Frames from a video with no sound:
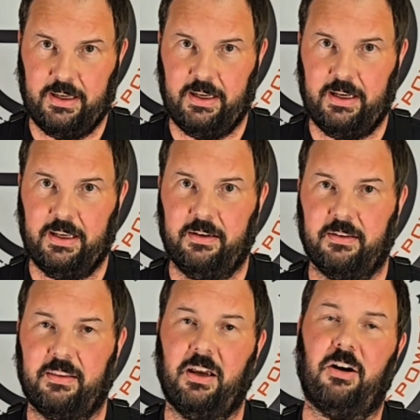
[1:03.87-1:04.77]

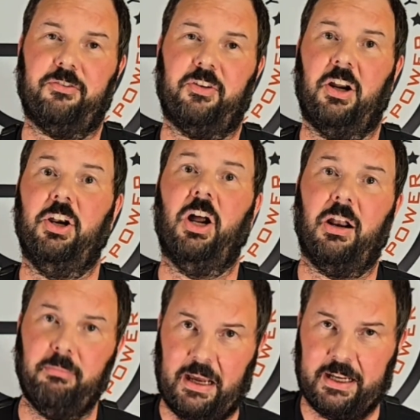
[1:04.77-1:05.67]
and they offer a
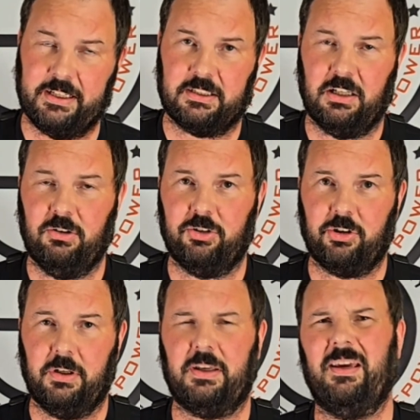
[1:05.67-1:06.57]
non-magnet
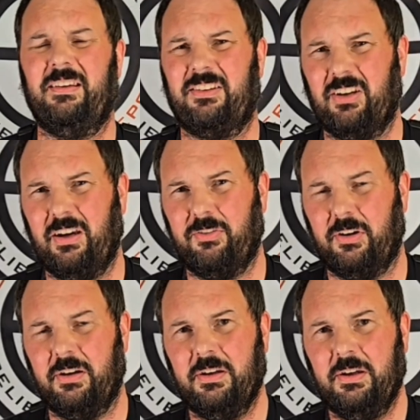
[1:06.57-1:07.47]
closure in case you have
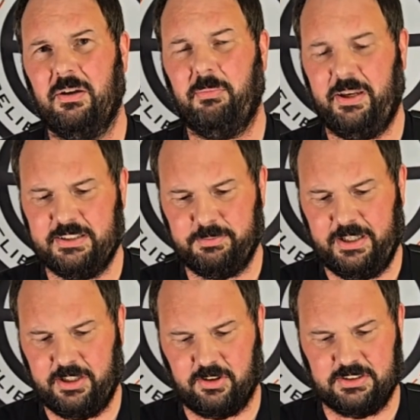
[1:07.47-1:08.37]
a
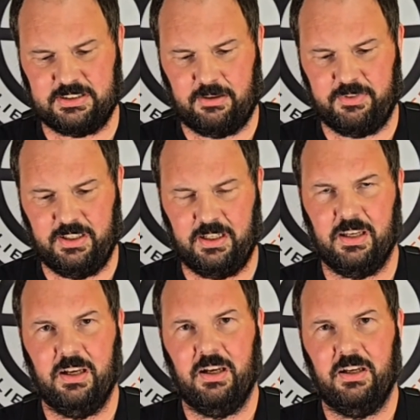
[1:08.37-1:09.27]
pacemaker or something.